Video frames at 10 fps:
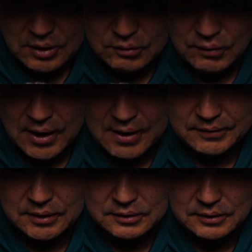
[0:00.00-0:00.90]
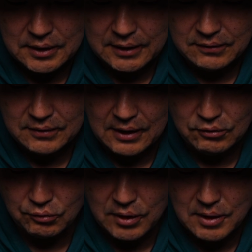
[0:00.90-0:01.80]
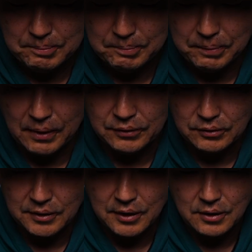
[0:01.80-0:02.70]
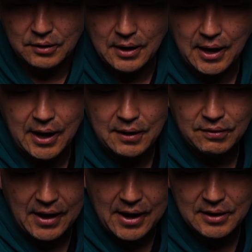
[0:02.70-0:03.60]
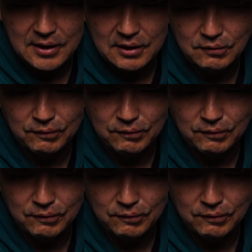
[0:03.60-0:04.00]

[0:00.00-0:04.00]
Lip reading: We have a little accessory bundle here, and that is